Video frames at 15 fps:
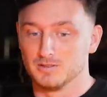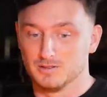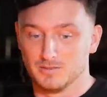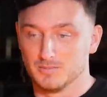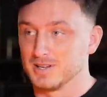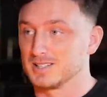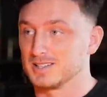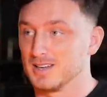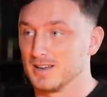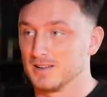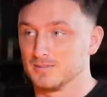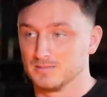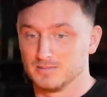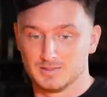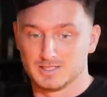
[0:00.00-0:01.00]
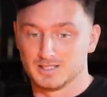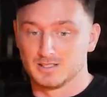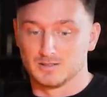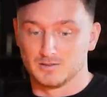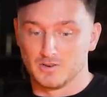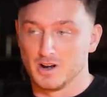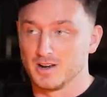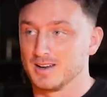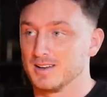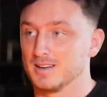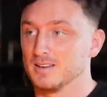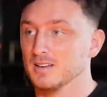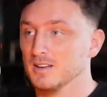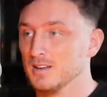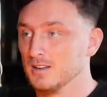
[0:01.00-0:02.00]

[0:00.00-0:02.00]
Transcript: you missed it. This is the right in.